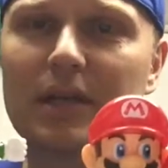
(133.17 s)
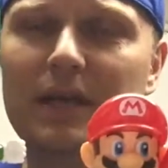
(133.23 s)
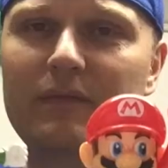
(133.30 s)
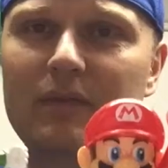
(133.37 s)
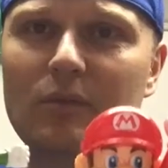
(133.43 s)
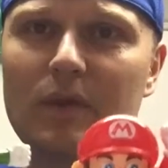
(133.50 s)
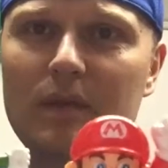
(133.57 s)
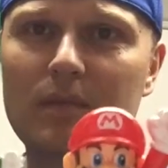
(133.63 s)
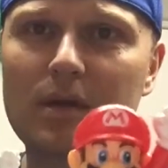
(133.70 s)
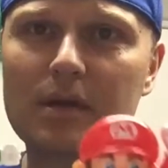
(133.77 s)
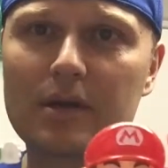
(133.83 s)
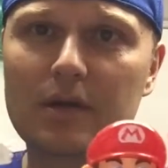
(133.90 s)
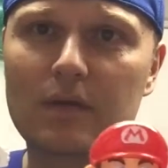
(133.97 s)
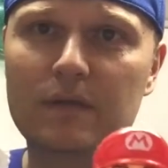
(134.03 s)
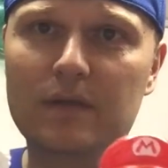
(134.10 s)
or giving away
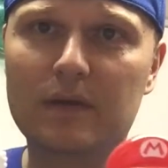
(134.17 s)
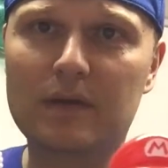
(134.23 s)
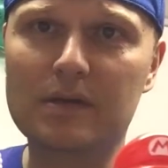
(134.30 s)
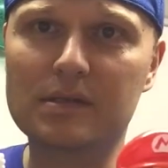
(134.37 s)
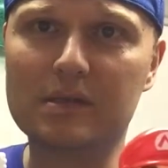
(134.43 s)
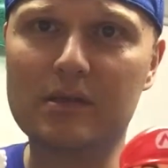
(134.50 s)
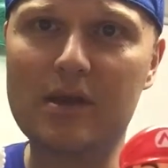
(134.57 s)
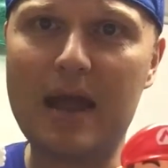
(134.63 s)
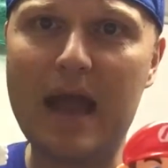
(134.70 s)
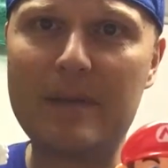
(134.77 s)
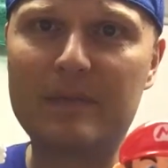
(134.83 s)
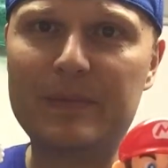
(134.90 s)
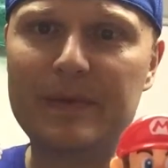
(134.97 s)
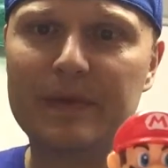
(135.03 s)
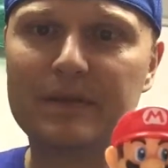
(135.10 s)
Mario figures in their
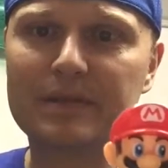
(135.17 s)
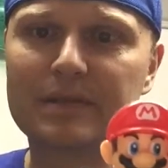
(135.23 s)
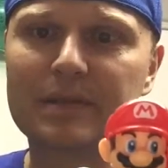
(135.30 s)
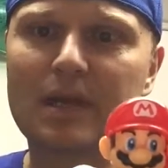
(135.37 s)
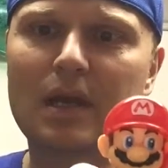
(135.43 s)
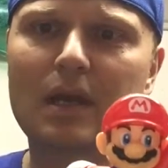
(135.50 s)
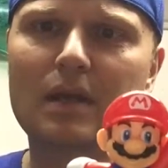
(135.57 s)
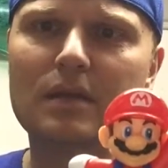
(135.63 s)
Happy Meals.